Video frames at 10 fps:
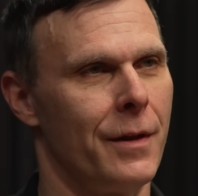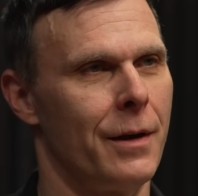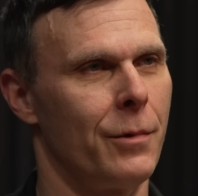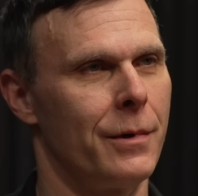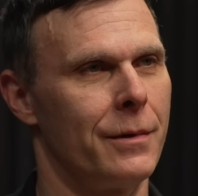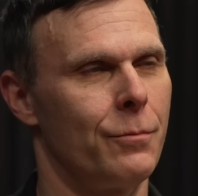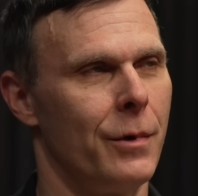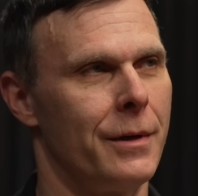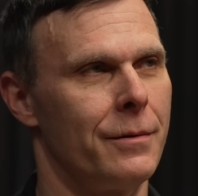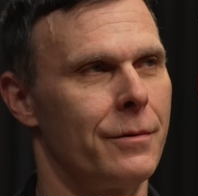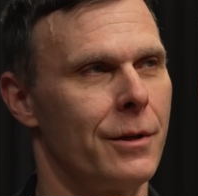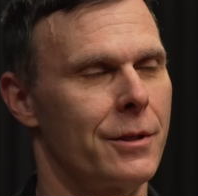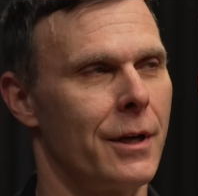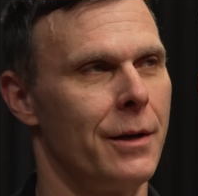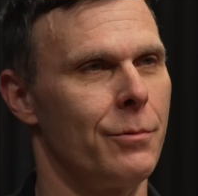and then when when the
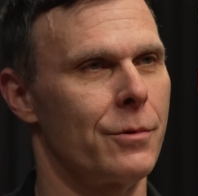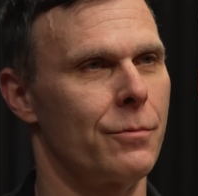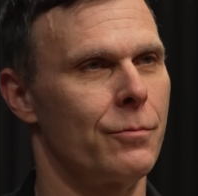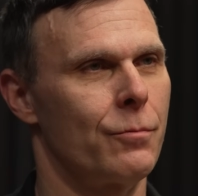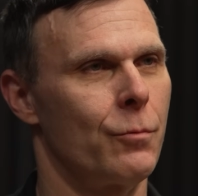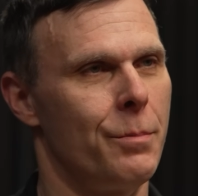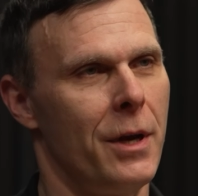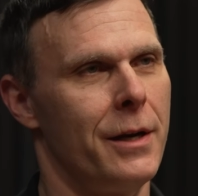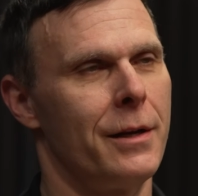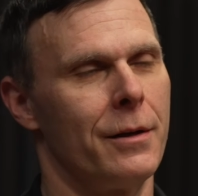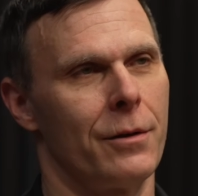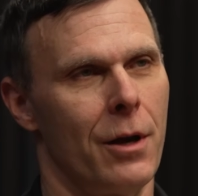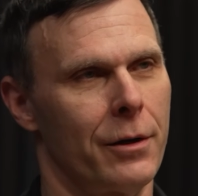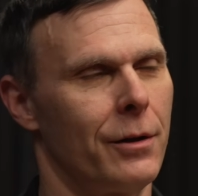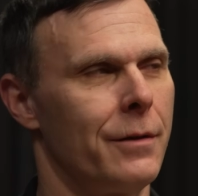study was repeated and
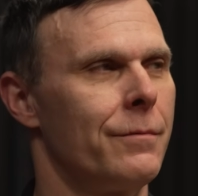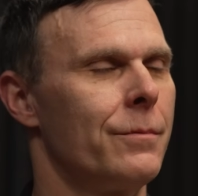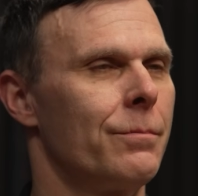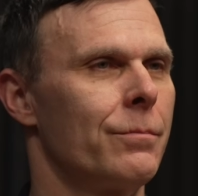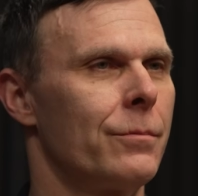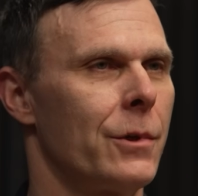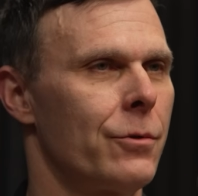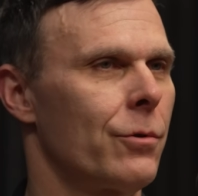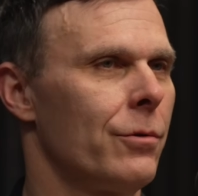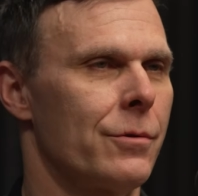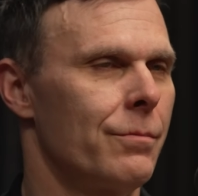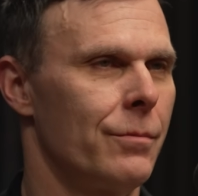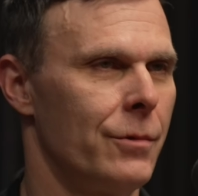longer-lived controls,